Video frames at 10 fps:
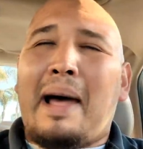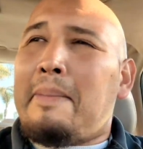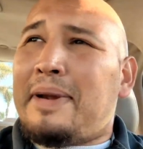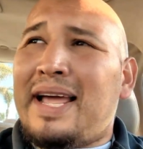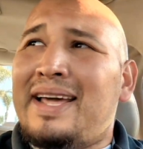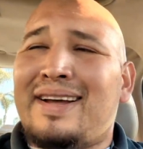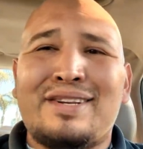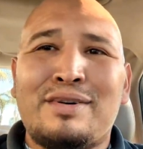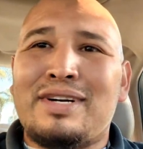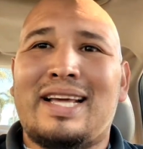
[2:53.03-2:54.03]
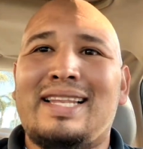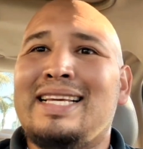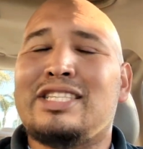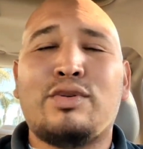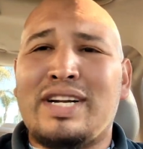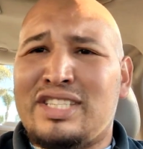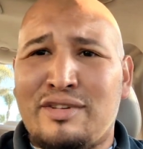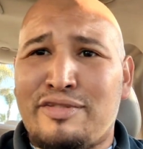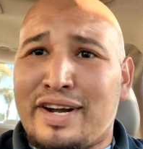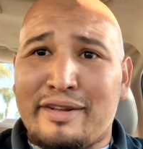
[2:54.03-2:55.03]
I plan on doing at least
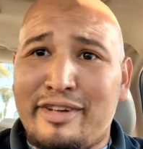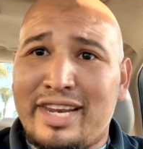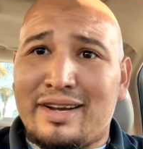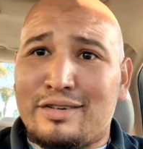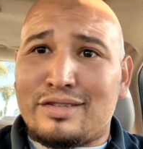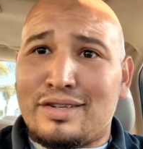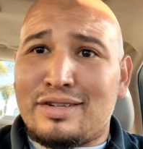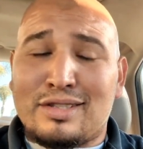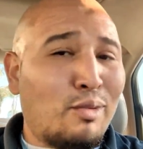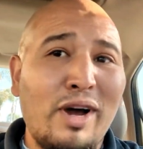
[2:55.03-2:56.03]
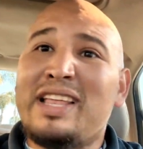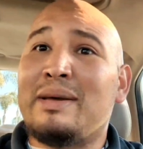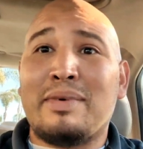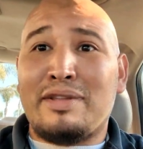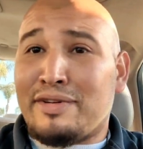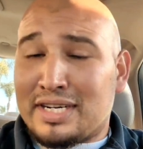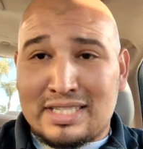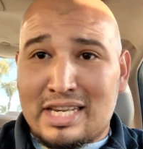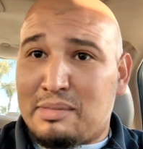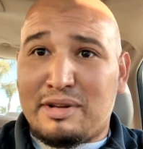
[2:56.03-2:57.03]
22 fucking videos. So one of them motherfuckers
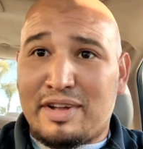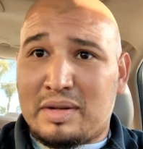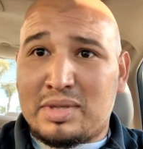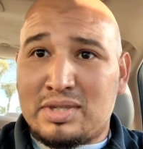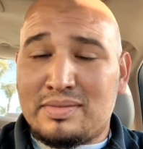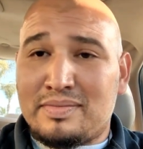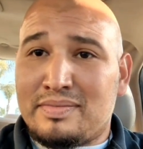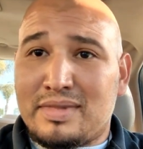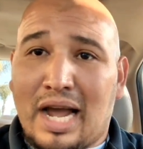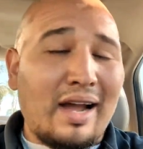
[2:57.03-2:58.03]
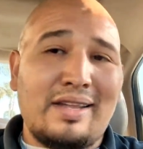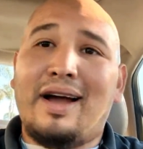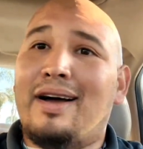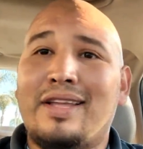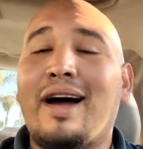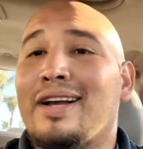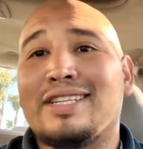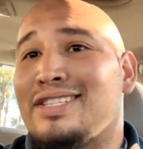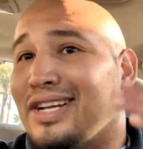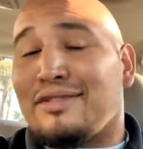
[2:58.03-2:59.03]
is going to be available. Y'all, y'all, y'all
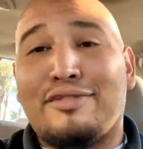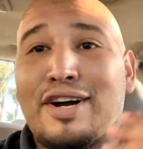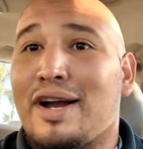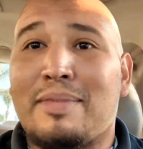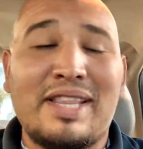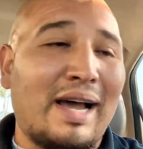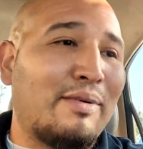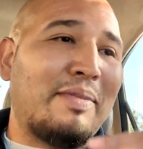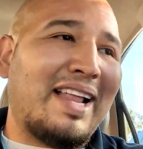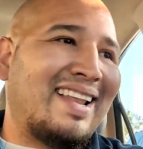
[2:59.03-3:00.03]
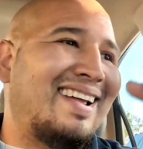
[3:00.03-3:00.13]
can shut the fuck up on that one, man.